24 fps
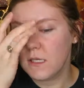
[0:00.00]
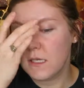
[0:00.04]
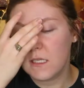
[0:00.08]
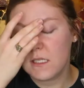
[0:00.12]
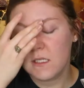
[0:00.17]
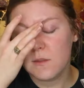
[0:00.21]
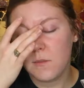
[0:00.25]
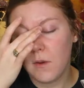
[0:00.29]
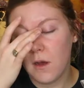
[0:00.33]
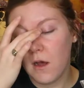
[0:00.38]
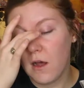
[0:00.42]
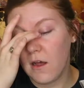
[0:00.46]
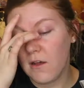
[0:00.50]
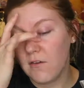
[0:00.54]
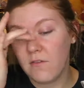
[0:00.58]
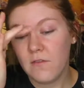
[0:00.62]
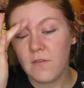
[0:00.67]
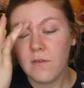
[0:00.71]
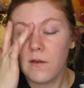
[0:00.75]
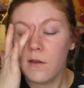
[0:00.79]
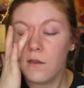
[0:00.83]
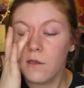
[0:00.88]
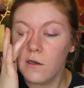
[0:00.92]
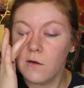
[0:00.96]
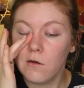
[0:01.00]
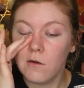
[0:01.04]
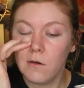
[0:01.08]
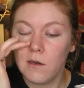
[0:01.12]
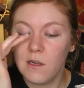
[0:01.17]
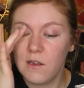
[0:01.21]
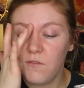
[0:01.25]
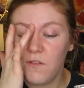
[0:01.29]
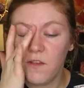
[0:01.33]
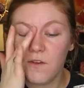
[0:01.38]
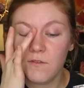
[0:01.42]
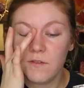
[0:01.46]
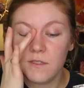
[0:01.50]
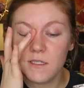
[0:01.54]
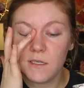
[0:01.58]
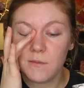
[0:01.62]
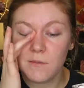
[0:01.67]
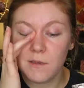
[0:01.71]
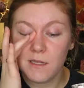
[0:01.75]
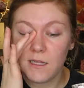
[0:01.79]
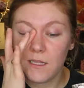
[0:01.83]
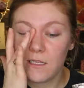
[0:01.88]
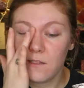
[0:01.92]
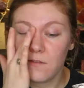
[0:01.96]
like a spa. You know, if you haven't
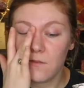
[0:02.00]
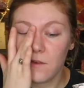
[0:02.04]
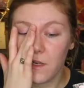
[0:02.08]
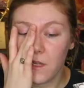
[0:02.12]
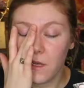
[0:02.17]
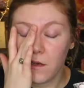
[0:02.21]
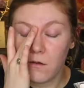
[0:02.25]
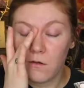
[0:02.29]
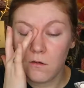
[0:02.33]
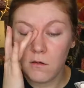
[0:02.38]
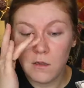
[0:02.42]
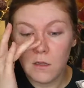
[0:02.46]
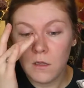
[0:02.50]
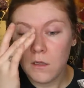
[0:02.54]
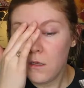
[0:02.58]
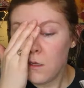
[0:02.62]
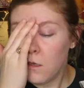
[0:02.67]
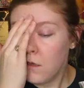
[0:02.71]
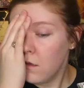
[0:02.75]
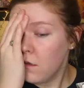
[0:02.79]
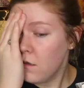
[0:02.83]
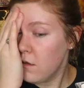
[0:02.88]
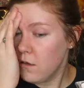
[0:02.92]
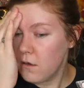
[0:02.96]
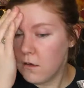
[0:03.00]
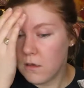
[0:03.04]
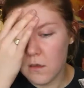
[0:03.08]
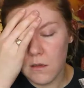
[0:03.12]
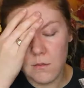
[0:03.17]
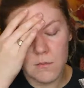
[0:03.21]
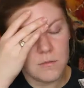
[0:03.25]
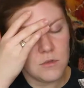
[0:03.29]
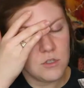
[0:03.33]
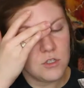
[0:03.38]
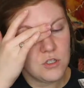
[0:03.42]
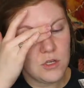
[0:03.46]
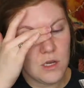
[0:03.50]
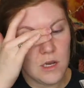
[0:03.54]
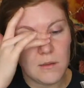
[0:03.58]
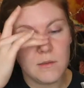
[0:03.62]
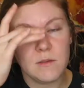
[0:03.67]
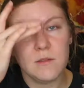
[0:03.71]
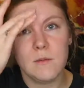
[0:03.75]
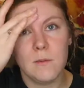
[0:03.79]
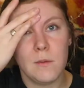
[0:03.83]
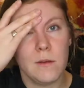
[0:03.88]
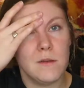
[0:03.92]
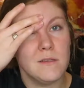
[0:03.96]
seen my last video, straight
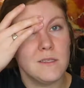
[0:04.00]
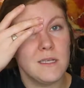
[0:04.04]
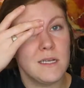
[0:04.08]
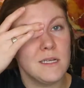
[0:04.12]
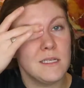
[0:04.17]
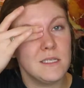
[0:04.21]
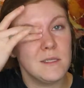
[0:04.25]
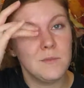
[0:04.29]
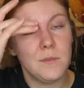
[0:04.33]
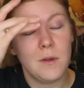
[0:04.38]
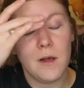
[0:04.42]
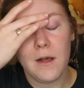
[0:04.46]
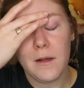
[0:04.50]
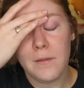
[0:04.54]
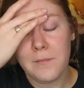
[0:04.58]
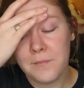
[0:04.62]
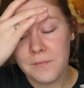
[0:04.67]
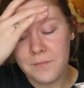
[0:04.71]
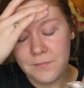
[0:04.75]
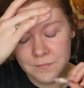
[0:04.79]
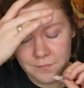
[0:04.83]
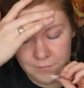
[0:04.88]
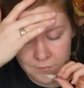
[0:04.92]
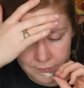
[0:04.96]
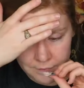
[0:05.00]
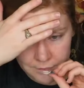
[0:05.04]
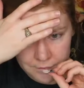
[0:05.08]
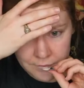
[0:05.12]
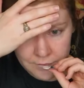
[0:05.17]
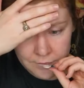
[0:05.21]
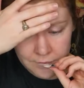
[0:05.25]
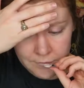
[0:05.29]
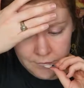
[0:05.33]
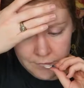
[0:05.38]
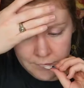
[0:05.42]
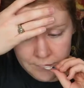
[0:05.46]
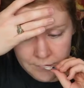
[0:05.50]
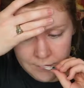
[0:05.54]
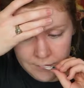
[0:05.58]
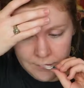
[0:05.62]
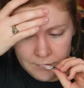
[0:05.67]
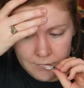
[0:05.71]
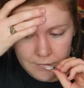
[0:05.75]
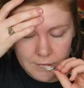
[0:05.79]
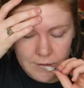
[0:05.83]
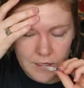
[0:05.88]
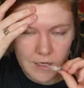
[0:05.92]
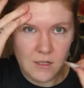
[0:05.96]
up smells like a spa.
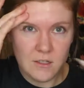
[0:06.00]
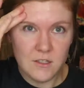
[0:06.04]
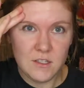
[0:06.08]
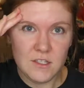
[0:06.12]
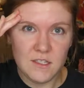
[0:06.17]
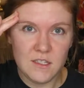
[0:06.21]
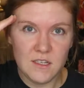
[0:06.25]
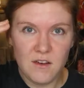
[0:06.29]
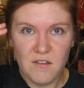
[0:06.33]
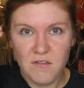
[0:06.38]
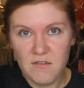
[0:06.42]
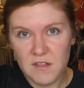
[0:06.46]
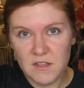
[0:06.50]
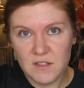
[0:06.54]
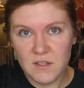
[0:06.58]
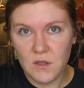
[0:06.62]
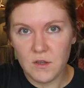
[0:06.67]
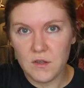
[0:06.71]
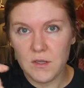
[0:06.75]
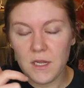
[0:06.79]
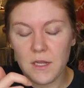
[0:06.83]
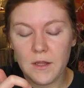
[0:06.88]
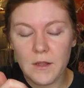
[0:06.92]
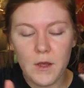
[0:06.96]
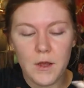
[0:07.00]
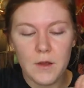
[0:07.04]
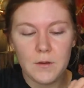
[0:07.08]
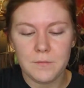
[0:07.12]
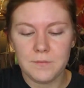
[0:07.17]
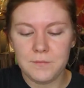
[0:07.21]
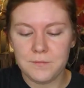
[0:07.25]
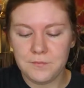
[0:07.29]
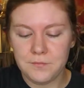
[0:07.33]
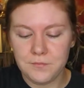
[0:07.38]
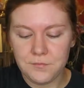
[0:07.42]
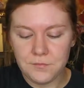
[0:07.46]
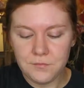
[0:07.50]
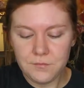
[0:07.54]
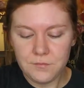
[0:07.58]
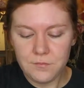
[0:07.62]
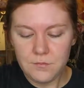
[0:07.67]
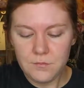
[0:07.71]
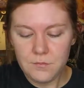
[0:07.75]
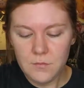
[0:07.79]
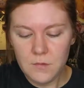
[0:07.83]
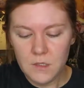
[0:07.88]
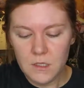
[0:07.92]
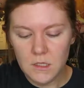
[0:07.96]
You could sniff this all day long.
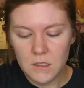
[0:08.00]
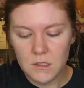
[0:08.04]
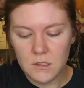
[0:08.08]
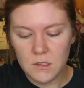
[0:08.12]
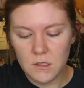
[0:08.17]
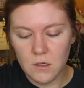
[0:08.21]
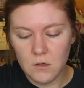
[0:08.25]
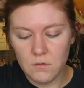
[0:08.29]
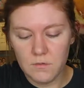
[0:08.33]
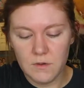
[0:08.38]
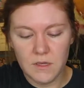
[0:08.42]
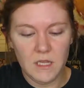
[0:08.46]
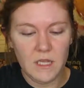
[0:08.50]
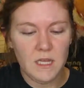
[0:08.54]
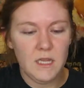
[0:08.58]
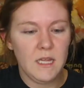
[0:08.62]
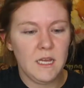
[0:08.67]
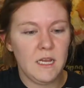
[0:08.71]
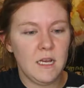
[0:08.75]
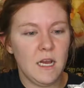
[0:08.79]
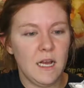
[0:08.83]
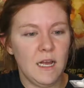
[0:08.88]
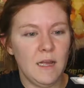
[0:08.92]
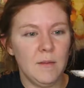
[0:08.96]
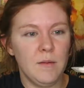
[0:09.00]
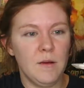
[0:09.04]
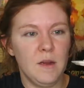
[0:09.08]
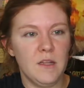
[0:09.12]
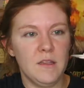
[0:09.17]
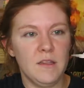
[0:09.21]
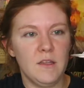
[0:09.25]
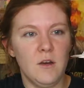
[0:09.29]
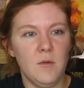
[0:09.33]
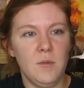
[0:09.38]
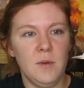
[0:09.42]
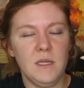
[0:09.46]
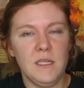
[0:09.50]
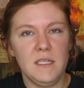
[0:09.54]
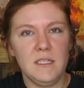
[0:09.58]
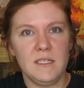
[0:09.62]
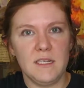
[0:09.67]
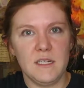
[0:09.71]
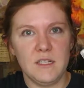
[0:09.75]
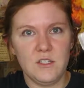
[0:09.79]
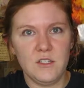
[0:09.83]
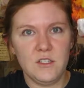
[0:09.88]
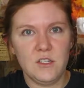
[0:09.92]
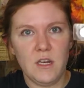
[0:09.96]
So really, like, I opened
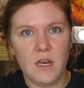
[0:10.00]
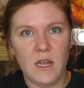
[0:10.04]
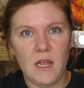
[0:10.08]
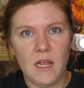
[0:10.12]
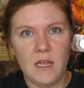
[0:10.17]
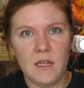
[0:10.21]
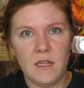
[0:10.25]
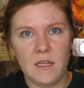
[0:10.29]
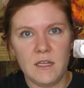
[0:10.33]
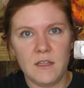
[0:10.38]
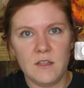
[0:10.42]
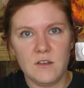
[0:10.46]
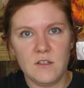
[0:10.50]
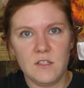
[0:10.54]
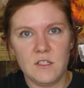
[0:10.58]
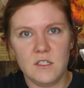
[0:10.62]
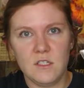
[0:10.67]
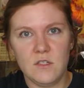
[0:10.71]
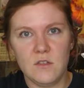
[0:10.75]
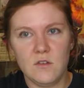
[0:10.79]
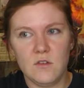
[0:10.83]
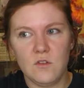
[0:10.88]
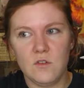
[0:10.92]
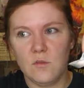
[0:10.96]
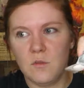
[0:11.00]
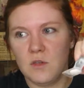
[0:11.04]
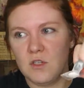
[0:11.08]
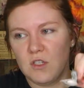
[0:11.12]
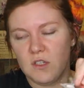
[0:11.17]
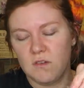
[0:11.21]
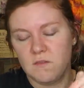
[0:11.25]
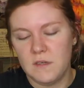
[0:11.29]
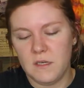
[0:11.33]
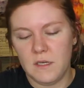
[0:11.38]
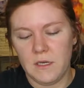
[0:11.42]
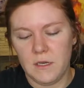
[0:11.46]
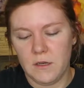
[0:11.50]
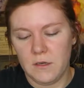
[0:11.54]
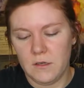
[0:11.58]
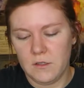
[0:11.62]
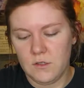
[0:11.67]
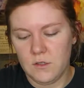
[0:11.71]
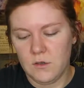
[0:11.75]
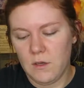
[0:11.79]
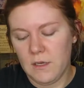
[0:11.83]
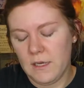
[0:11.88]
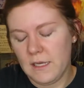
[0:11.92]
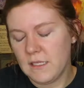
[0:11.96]
this yesterday, and like there's still so much left in here.
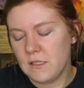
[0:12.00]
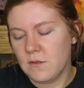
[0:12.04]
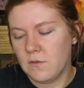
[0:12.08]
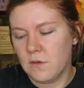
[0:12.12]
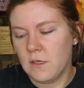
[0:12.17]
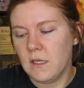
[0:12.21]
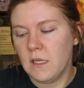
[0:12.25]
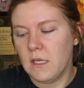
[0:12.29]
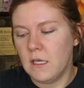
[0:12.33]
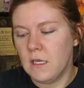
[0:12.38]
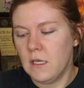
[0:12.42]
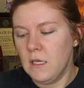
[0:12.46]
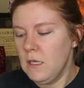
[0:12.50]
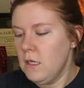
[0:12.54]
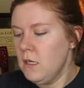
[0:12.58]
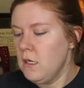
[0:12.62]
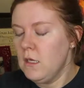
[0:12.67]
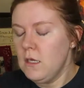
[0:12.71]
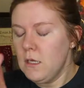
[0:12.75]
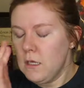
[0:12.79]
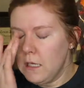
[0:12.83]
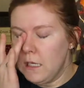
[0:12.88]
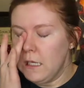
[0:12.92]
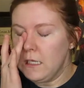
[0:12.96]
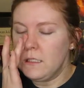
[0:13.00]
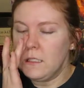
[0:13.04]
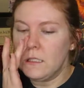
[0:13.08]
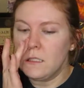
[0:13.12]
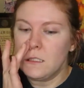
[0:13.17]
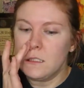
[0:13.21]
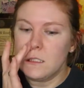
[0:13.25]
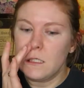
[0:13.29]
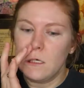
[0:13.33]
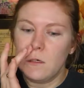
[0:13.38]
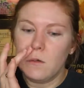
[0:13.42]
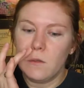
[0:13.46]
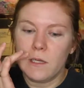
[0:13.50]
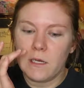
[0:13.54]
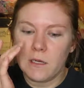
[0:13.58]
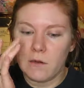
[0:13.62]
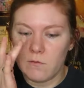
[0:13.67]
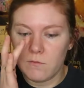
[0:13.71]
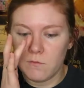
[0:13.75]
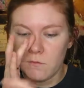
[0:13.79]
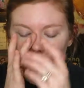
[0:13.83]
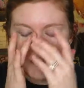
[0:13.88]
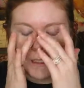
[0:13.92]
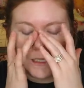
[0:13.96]
So I guess really it does go like
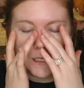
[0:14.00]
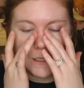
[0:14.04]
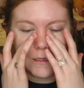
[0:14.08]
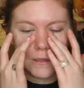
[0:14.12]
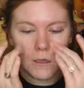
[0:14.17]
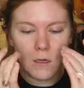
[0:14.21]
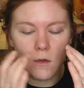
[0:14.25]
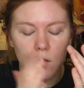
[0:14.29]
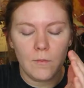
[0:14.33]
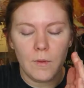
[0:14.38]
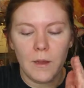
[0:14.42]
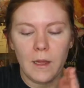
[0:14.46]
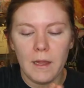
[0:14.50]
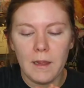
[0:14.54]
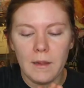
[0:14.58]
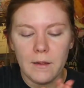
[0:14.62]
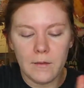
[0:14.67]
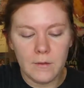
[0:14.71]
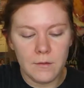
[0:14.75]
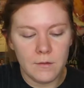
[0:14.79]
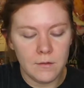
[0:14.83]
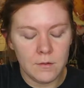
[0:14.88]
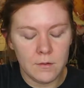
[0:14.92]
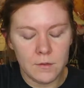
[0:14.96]
a really long way,